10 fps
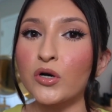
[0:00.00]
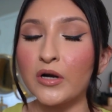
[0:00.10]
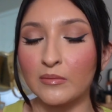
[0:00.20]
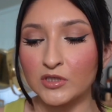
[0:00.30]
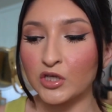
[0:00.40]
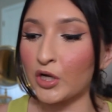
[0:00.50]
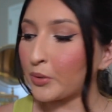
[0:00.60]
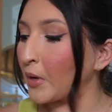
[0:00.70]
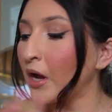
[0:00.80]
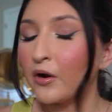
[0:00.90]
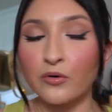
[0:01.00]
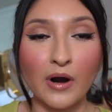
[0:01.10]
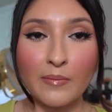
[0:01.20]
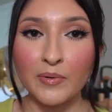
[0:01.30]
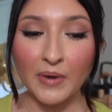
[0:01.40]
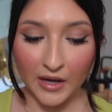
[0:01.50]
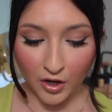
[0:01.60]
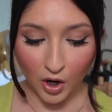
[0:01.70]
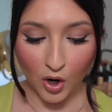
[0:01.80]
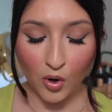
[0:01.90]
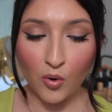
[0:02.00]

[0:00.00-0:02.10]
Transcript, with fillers: I'm just gonna grab them and go.